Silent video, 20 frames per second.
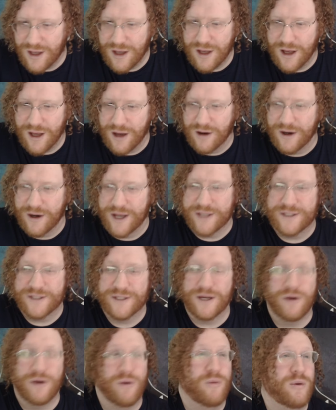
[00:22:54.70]
All right,
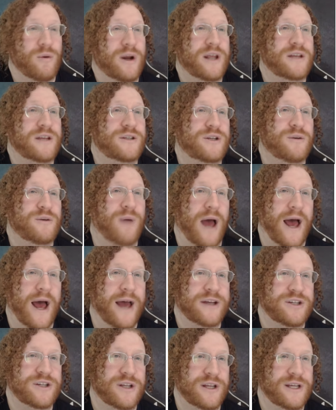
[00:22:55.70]
so what did you
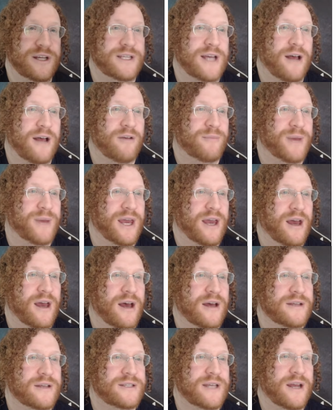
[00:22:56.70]
actually tell me?
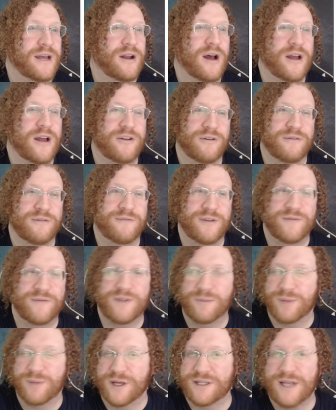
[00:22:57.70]
I said
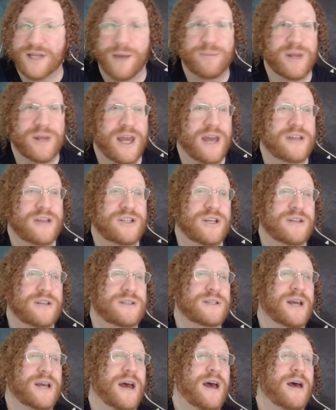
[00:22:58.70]
150 plus
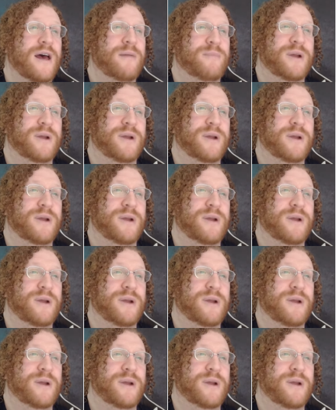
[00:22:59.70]
applications, been